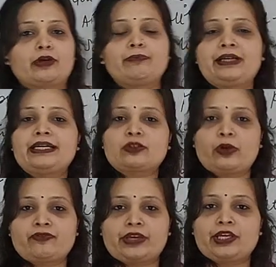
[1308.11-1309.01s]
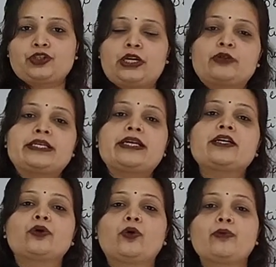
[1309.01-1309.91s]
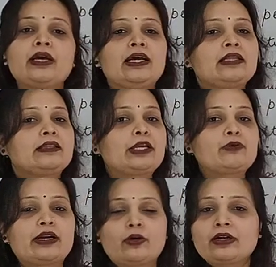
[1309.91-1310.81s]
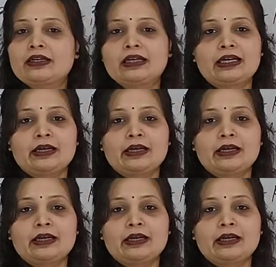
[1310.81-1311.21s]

complete qualification and you are sitting at home, then you are not